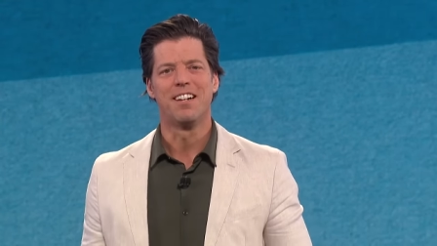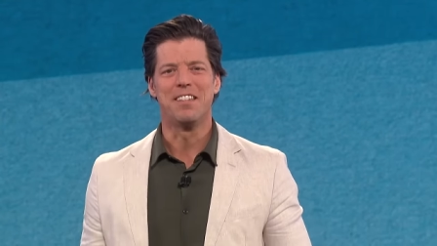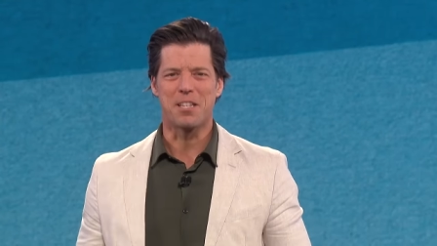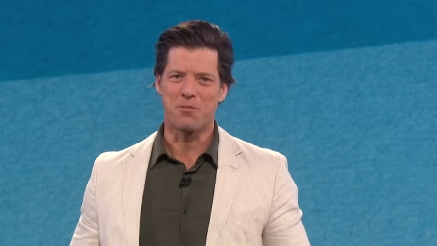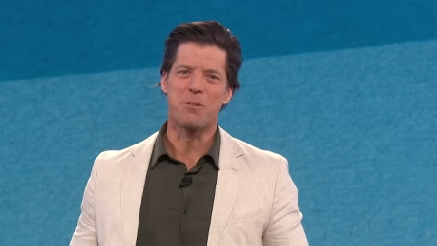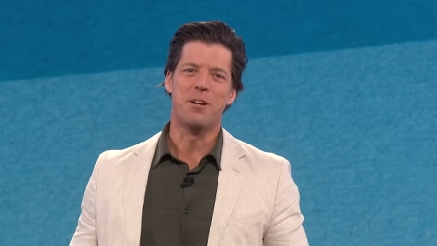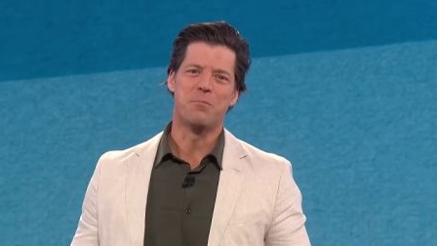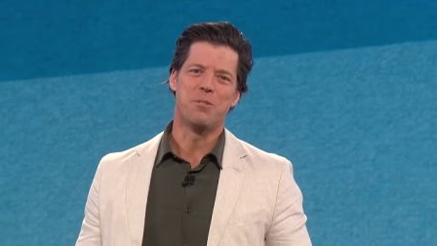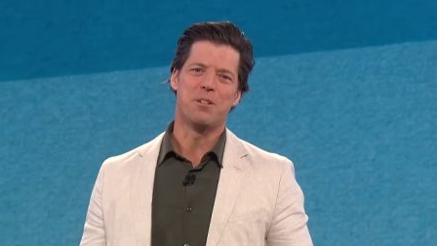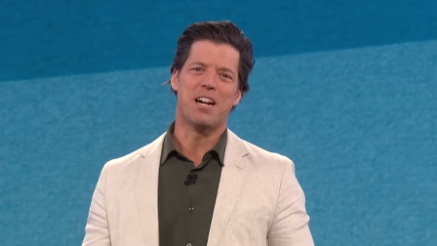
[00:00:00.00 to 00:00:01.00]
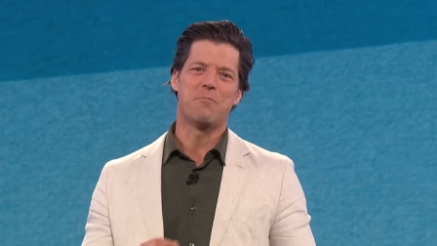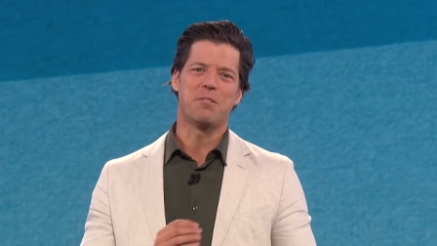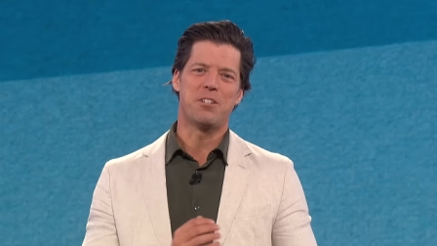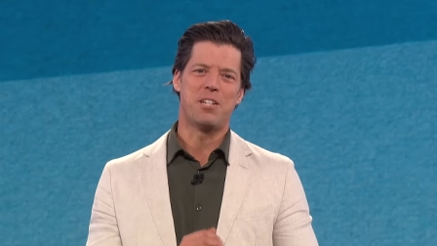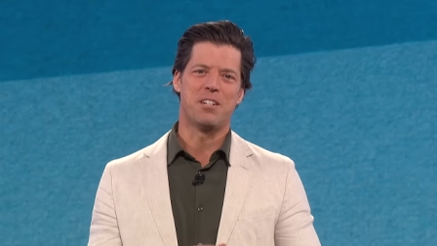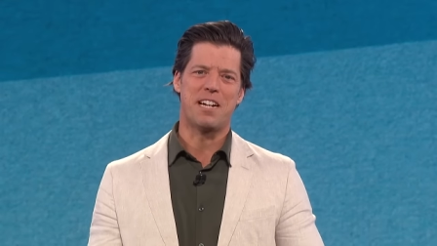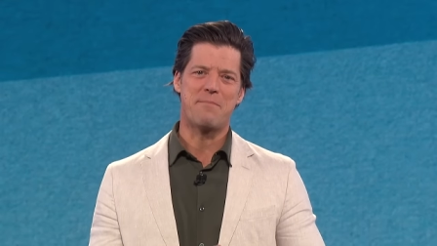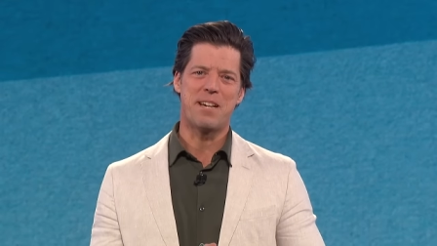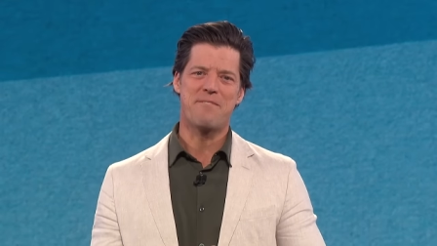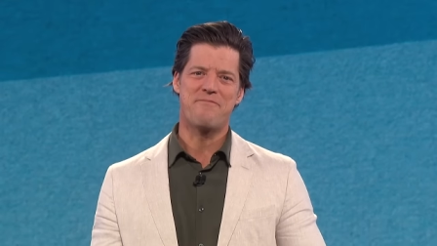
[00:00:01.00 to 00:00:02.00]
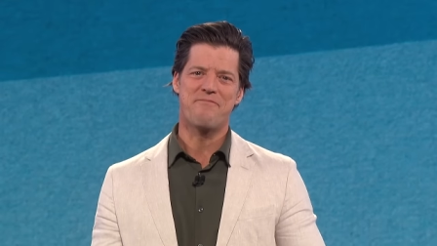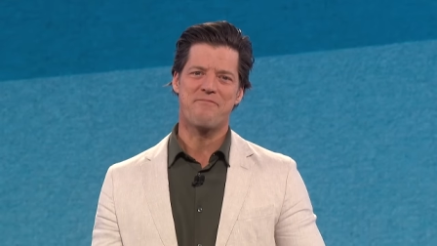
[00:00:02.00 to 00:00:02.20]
And that's what we hope to accomplish here. Amen?